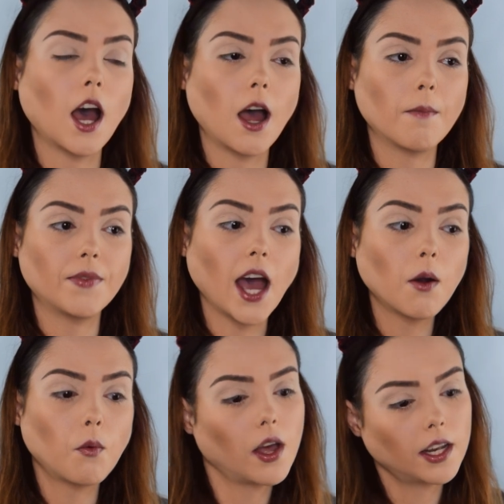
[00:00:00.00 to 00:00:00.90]
Um,
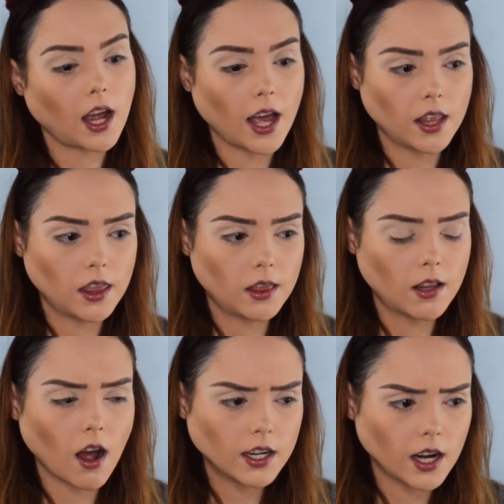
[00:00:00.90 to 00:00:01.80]
that one, I
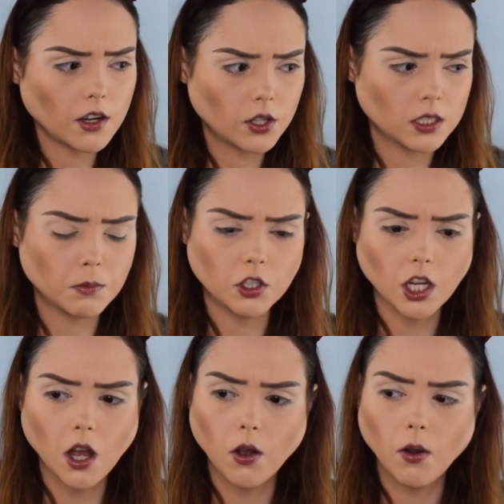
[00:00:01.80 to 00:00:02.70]
got it at a Christmas
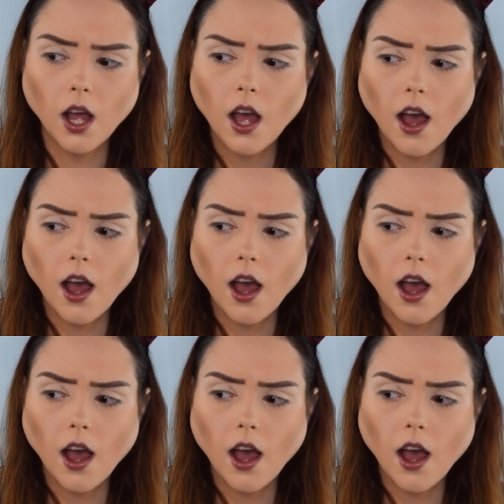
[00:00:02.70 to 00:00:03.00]
show.